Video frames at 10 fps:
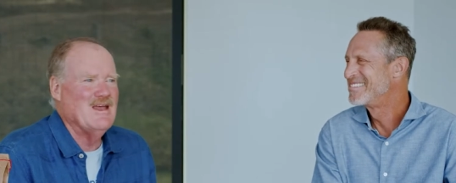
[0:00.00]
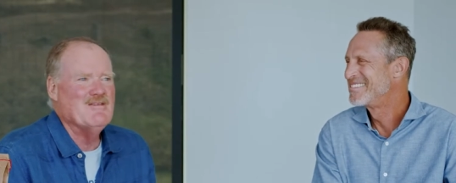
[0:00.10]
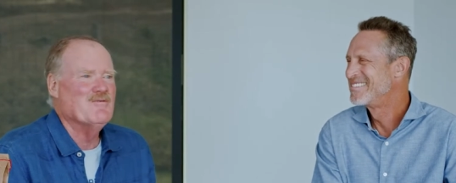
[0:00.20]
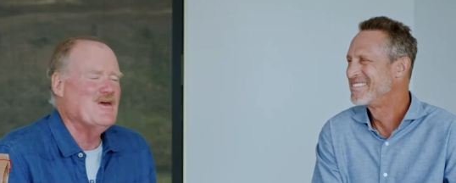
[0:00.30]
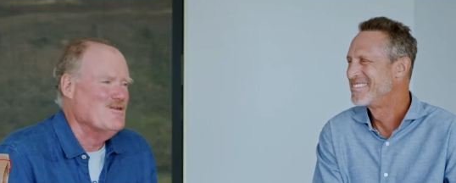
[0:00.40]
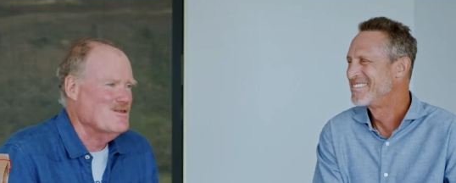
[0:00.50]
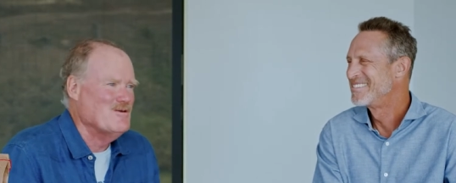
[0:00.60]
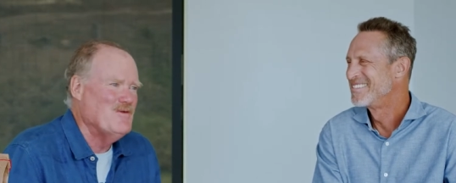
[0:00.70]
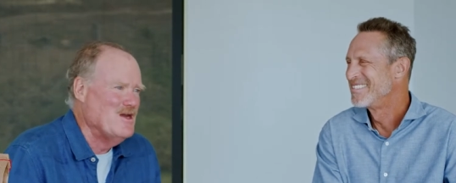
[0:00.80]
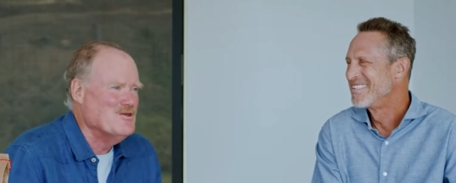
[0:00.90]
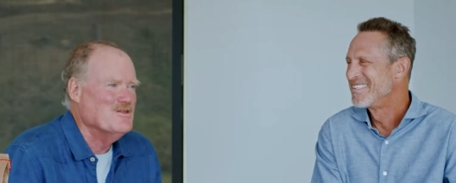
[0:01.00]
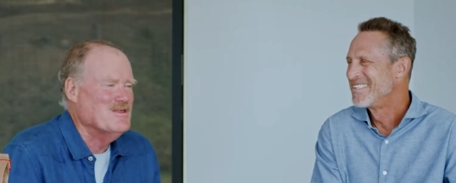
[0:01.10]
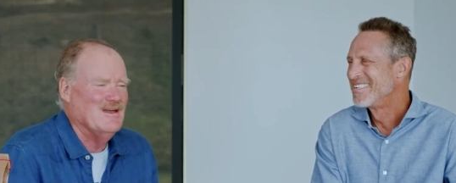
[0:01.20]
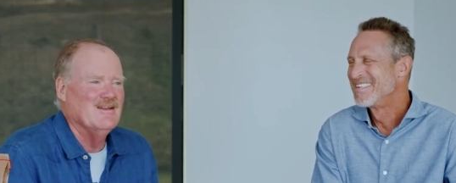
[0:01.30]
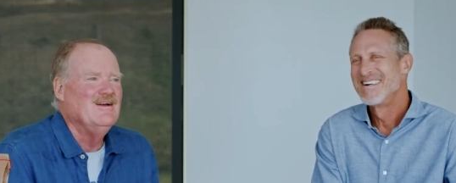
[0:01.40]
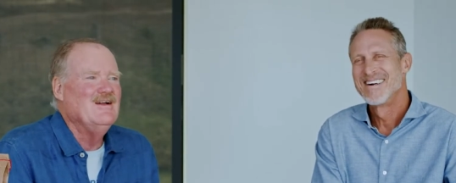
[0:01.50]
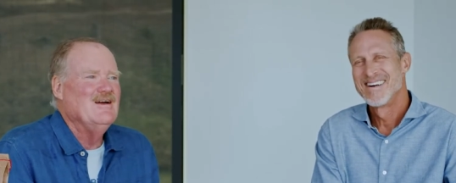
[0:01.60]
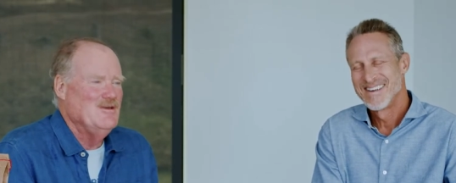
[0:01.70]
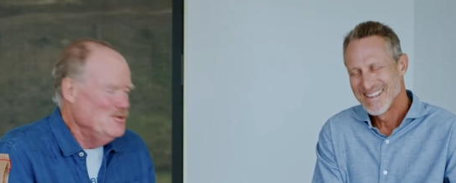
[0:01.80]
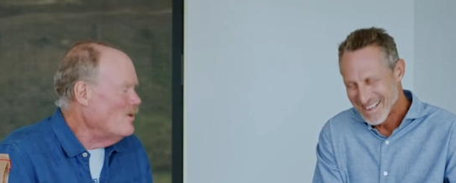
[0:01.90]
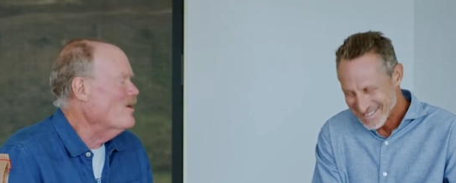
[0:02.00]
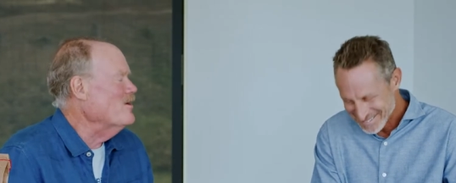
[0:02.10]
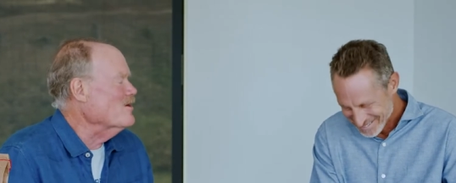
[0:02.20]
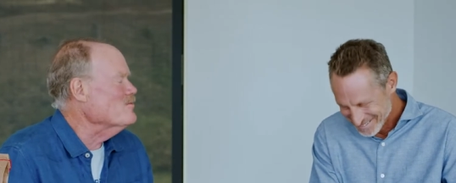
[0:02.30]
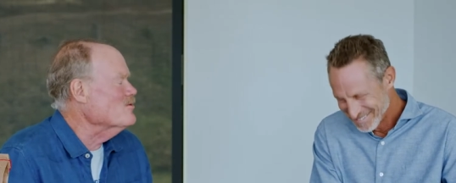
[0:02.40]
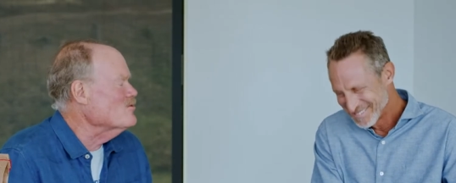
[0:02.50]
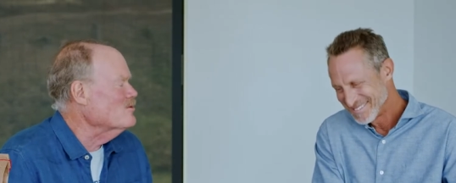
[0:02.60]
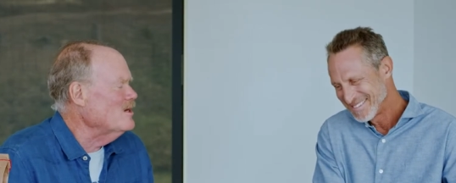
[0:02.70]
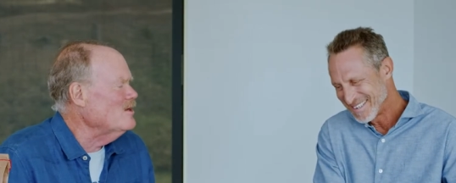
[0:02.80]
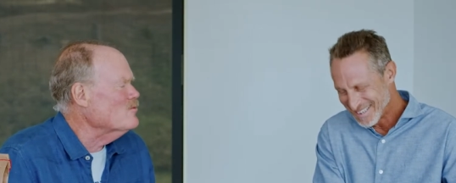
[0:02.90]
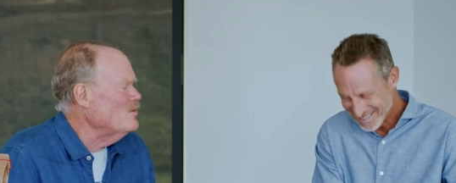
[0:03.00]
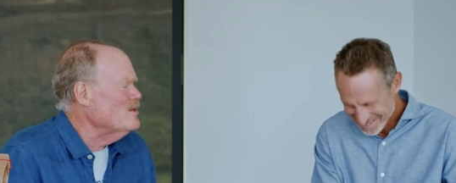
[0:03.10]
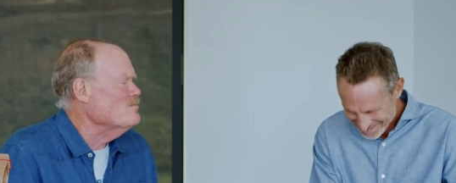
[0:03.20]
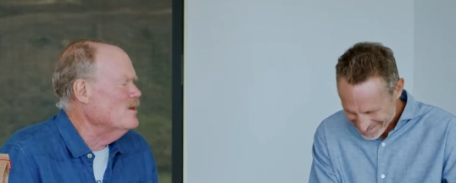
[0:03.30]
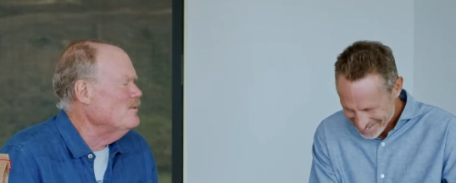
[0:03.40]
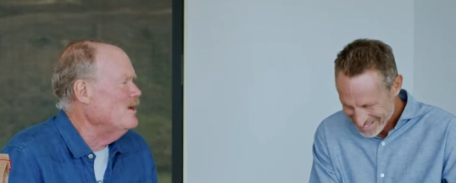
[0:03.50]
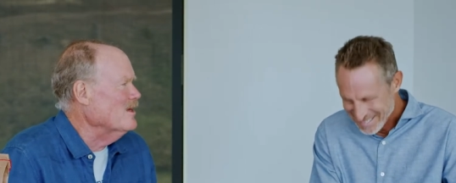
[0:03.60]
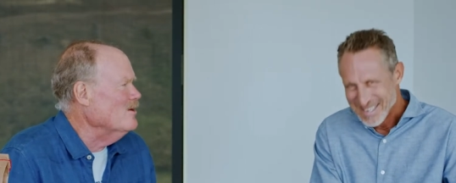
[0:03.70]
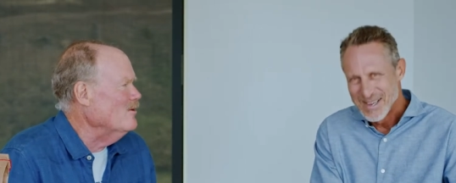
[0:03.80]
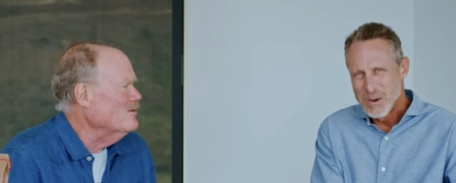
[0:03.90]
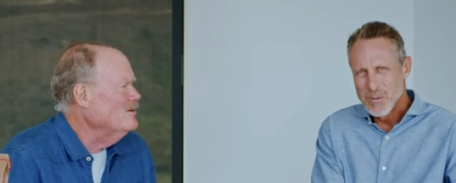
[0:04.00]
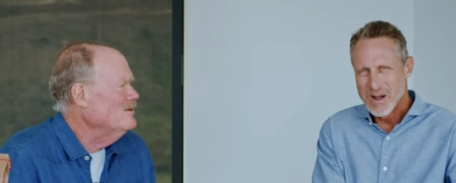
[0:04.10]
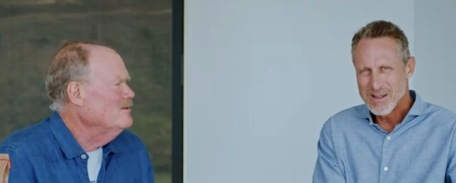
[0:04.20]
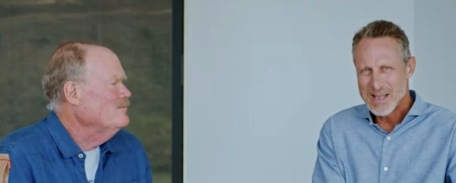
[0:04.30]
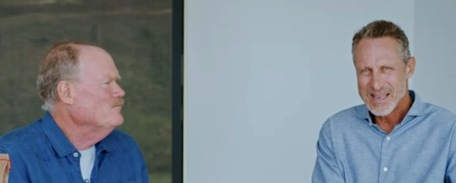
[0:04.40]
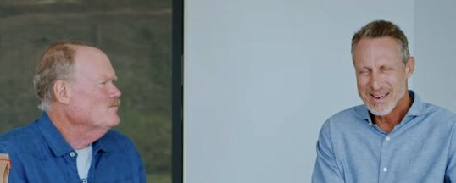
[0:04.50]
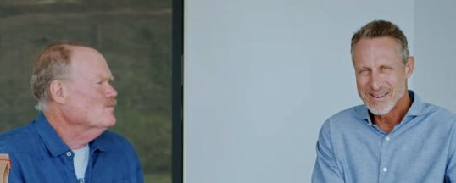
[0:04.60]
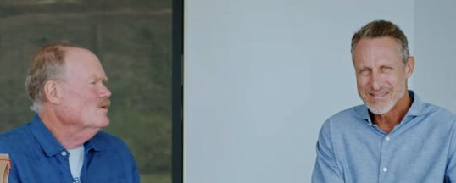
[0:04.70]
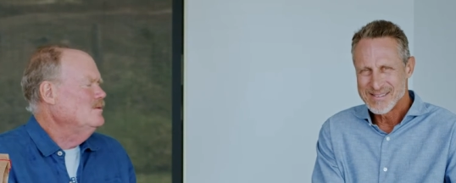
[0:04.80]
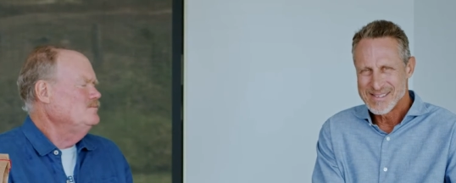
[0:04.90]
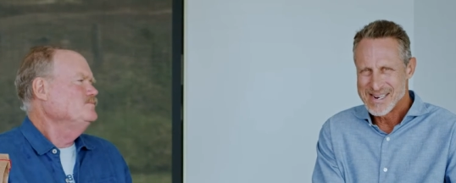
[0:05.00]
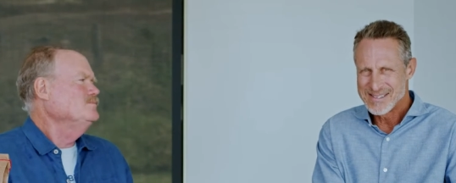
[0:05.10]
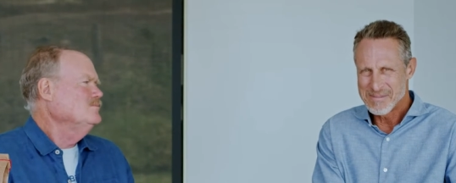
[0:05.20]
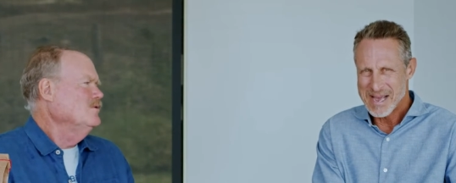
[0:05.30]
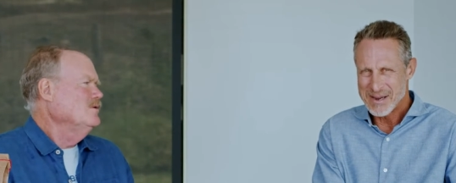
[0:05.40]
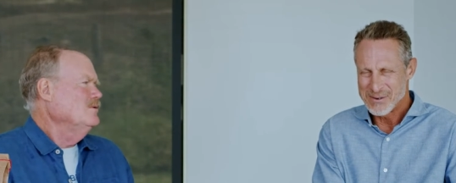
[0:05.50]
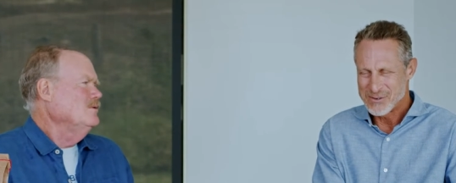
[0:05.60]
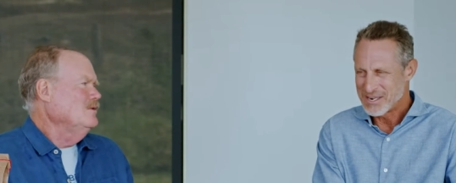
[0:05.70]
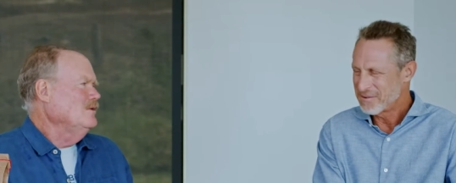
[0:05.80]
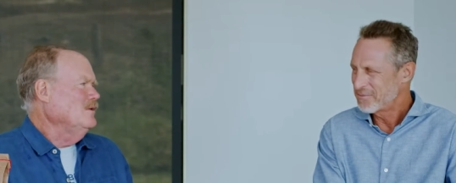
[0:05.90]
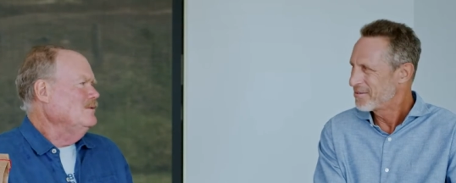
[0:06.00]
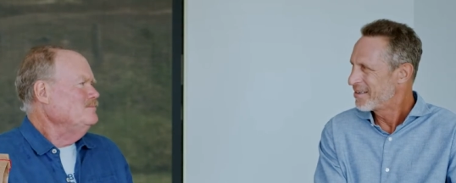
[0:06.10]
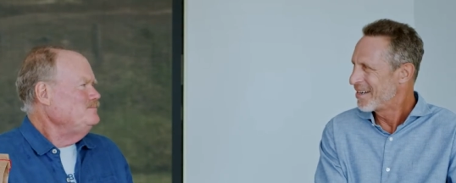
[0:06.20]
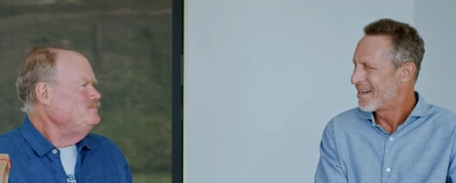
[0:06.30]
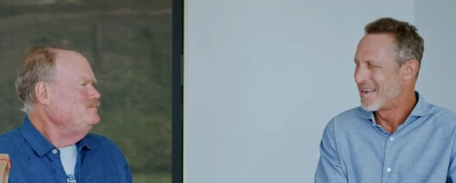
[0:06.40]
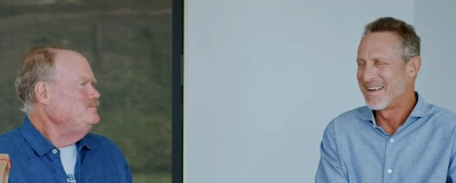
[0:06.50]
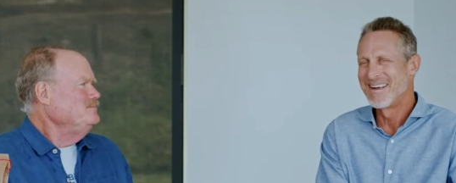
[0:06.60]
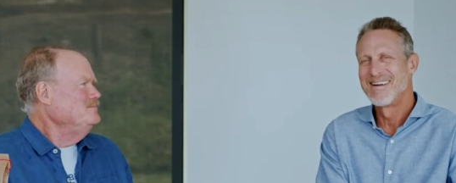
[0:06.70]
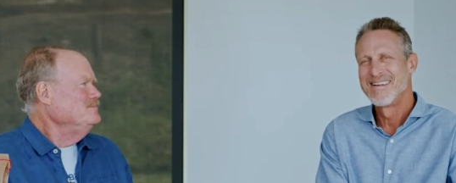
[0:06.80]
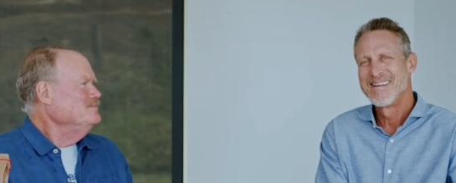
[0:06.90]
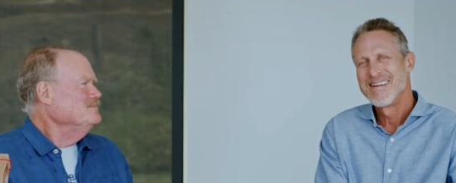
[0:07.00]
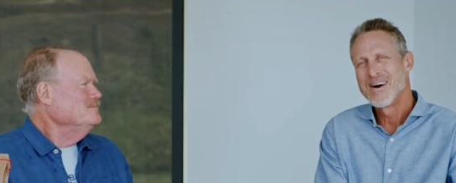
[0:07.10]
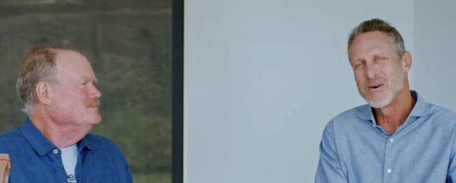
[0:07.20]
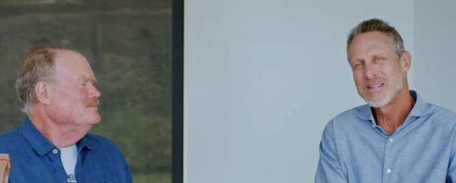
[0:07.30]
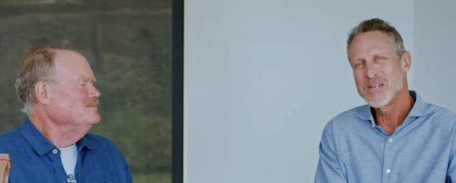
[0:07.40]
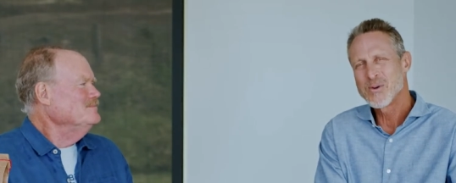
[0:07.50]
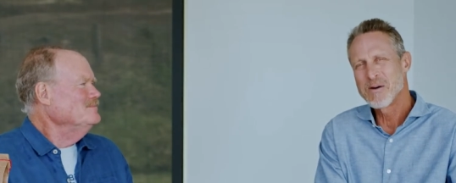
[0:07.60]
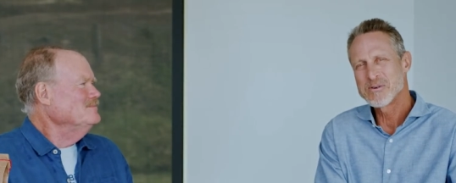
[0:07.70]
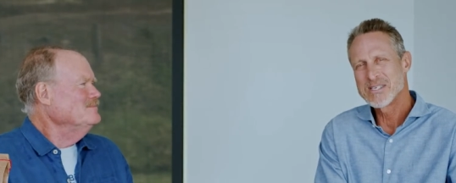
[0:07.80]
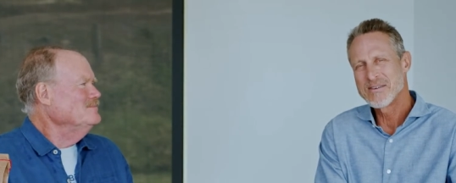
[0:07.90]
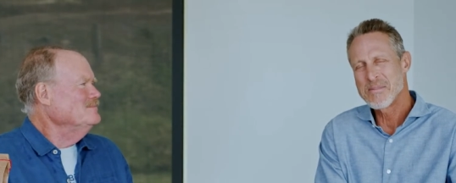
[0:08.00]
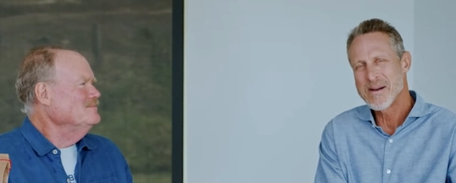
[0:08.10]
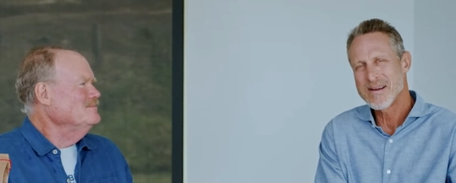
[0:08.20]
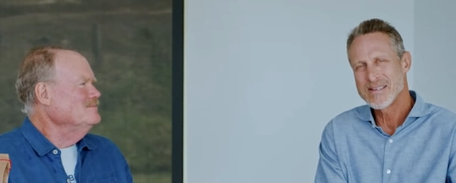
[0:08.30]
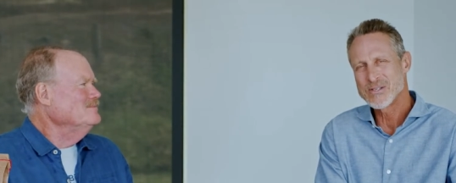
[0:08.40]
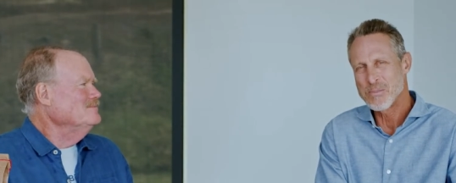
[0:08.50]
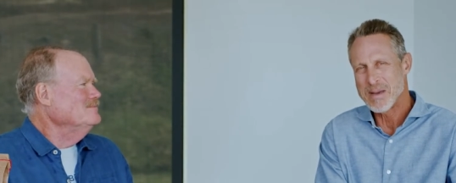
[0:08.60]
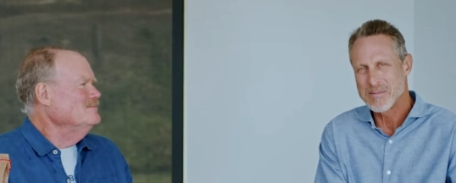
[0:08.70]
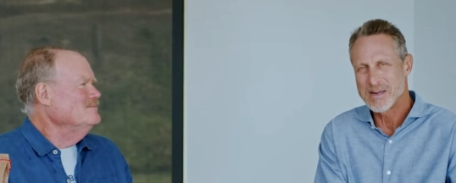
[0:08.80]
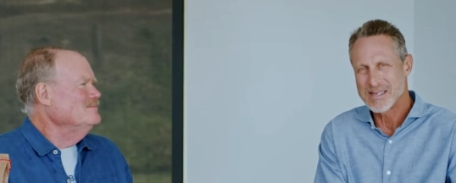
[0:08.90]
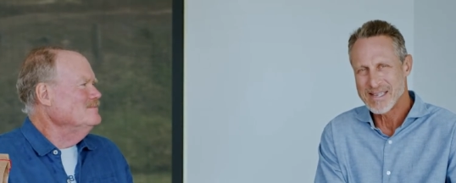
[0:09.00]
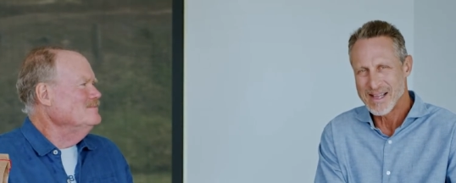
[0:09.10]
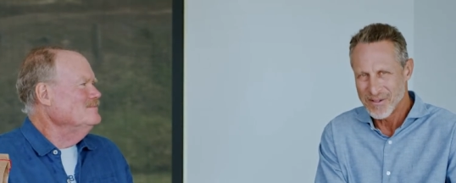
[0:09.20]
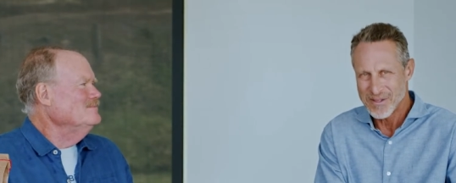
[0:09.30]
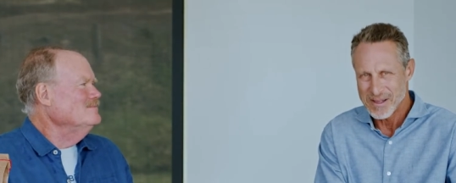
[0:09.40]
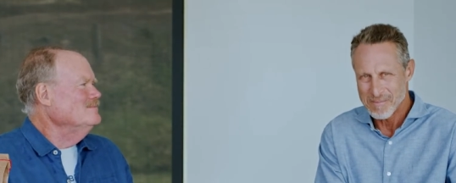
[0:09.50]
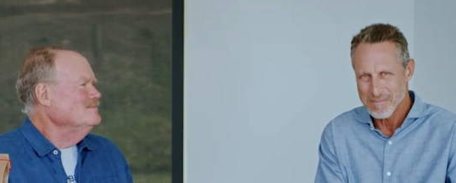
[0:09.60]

Speaker 1: tens of thousands of patients, and you yes. are an expert. So tell us, what is metabolic health?
Speaker 2: Well, you know, here's the bad news, Jeff. Uh, only 12% of Americans are metabolically healthy,